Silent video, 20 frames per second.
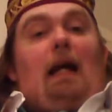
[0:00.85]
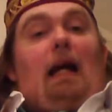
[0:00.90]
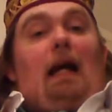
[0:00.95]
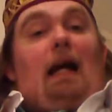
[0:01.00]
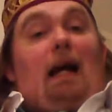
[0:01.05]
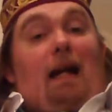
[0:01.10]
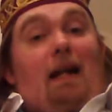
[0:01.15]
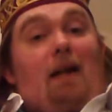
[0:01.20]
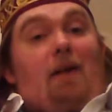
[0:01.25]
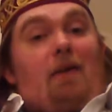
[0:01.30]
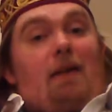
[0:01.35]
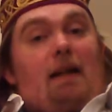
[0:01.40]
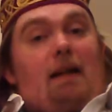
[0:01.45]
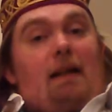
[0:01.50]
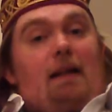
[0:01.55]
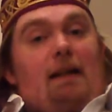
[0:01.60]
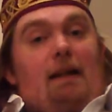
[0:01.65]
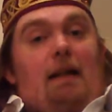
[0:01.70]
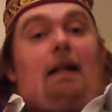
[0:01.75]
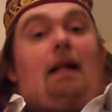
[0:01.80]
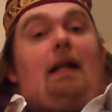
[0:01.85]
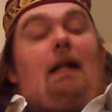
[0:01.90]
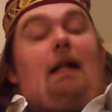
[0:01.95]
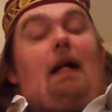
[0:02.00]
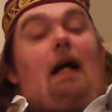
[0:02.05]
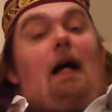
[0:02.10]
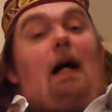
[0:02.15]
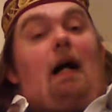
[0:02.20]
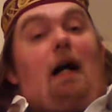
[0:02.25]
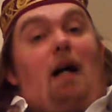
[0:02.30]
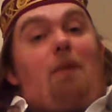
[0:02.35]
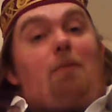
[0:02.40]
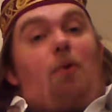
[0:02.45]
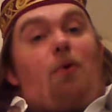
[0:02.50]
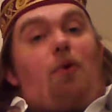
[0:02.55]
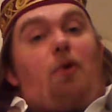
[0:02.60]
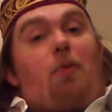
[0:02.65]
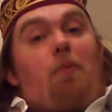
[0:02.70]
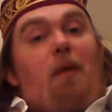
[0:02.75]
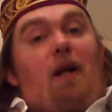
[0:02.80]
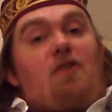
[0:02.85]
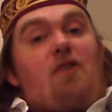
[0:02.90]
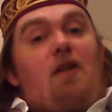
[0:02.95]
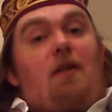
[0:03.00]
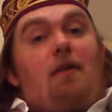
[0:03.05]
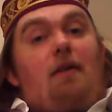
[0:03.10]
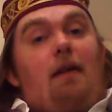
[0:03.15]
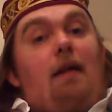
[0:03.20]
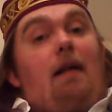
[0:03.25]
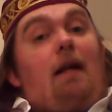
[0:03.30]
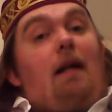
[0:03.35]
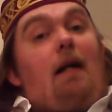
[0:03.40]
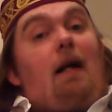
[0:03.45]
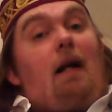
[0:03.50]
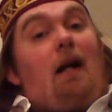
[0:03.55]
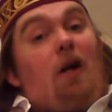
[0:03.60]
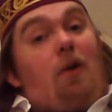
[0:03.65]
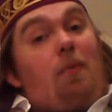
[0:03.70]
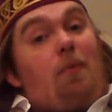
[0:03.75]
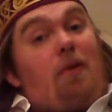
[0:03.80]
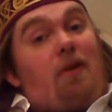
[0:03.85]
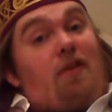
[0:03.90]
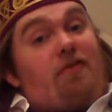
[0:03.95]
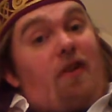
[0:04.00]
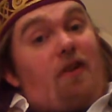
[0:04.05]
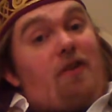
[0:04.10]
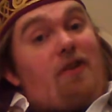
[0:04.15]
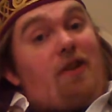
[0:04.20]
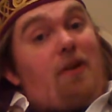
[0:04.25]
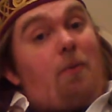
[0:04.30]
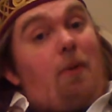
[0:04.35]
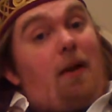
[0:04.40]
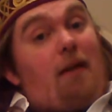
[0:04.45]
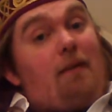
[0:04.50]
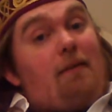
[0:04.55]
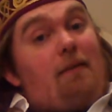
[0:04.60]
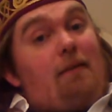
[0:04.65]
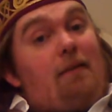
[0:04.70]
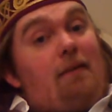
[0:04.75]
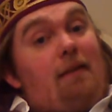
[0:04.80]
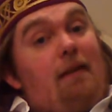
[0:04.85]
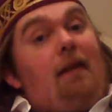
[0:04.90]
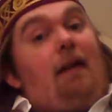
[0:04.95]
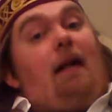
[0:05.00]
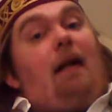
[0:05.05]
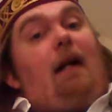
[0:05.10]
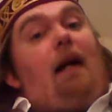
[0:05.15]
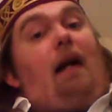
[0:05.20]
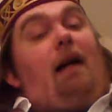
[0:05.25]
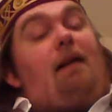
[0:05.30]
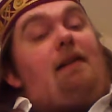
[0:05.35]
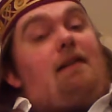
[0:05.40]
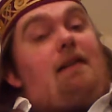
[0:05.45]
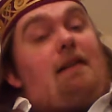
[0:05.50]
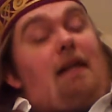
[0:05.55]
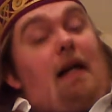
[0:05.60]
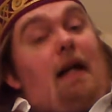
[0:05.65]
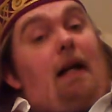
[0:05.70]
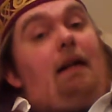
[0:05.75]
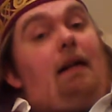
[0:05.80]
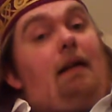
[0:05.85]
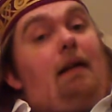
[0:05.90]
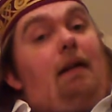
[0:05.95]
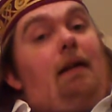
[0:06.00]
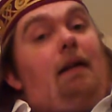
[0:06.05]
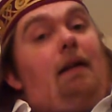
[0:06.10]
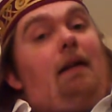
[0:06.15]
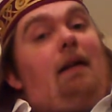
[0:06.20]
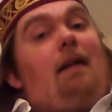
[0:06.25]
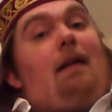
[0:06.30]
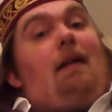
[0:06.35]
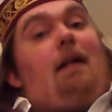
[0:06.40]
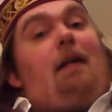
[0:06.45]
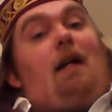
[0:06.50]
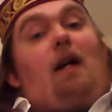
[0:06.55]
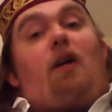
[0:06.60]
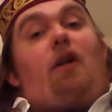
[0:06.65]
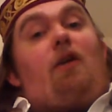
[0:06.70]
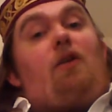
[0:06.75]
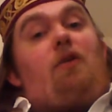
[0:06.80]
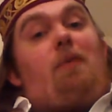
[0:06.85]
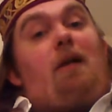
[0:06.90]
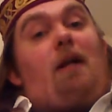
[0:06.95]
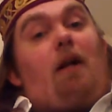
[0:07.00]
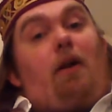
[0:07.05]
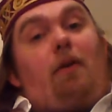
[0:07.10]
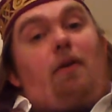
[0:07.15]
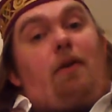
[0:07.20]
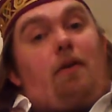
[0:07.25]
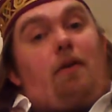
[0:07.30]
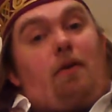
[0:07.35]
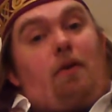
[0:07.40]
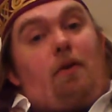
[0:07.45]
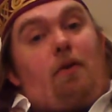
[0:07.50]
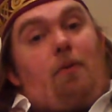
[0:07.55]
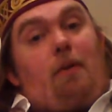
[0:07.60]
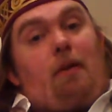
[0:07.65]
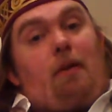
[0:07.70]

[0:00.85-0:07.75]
Hello there, I'm Uncle Badger. I hope I find you well, and today I'm going to be doing